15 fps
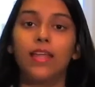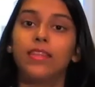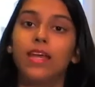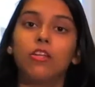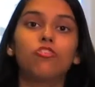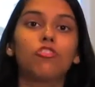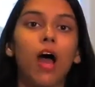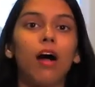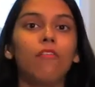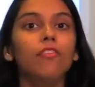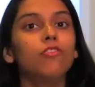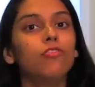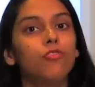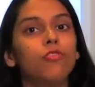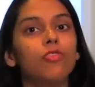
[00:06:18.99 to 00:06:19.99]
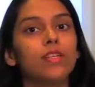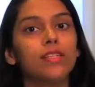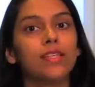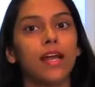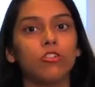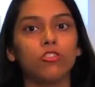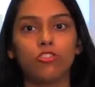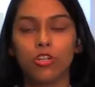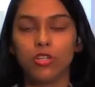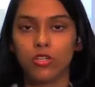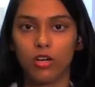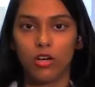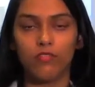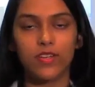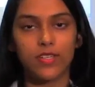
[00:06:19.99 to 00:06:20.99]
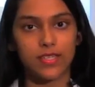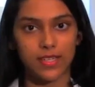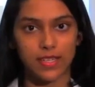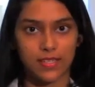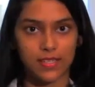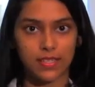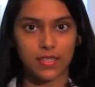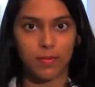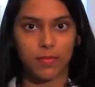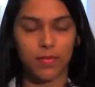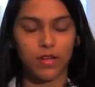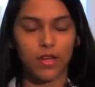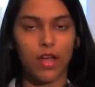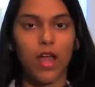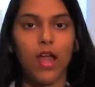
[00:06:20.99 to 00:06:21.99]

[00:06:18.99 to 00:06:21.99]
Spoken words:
they travel through the central nervous system.